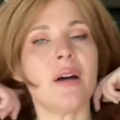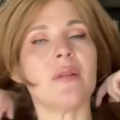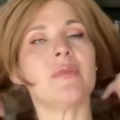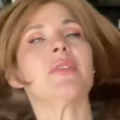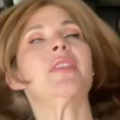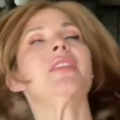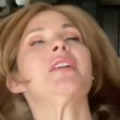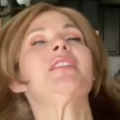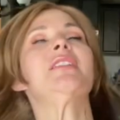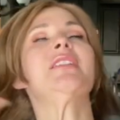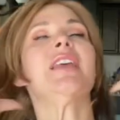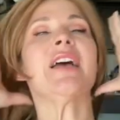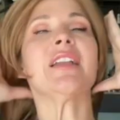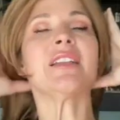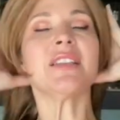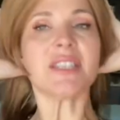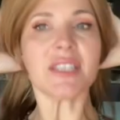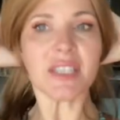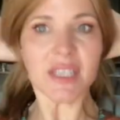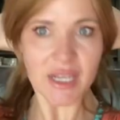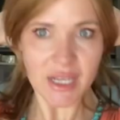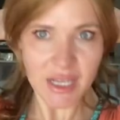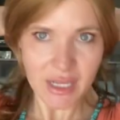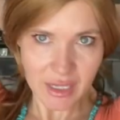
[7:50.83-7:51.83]
The
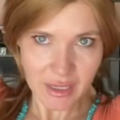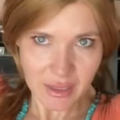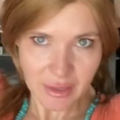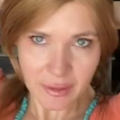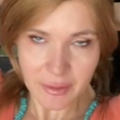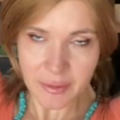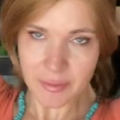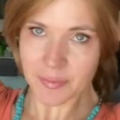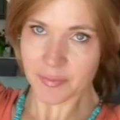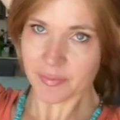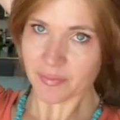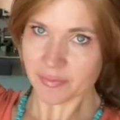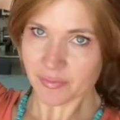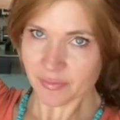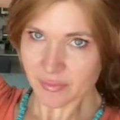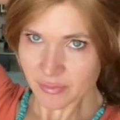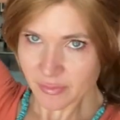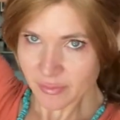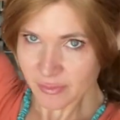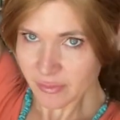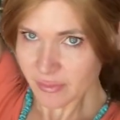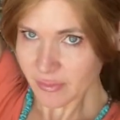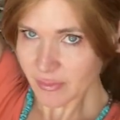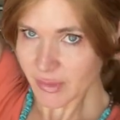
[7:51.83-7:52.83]
density
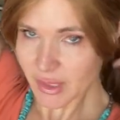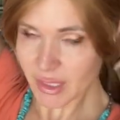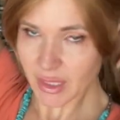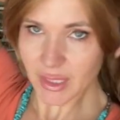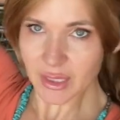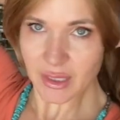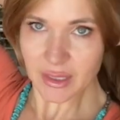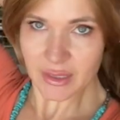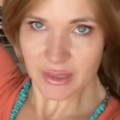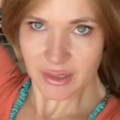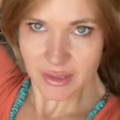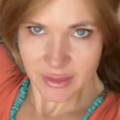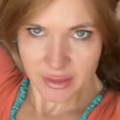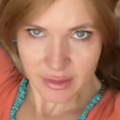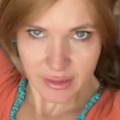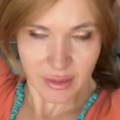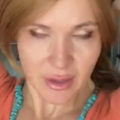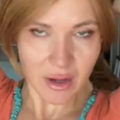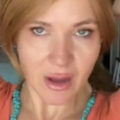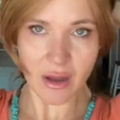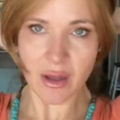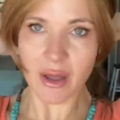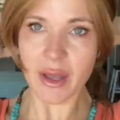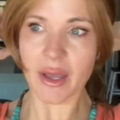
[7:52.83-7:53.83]
is
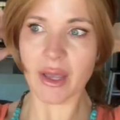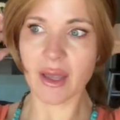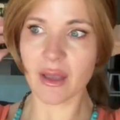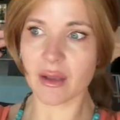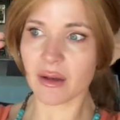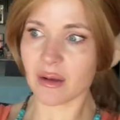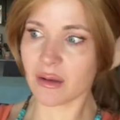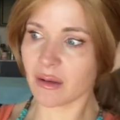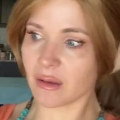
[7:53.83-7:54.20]
not,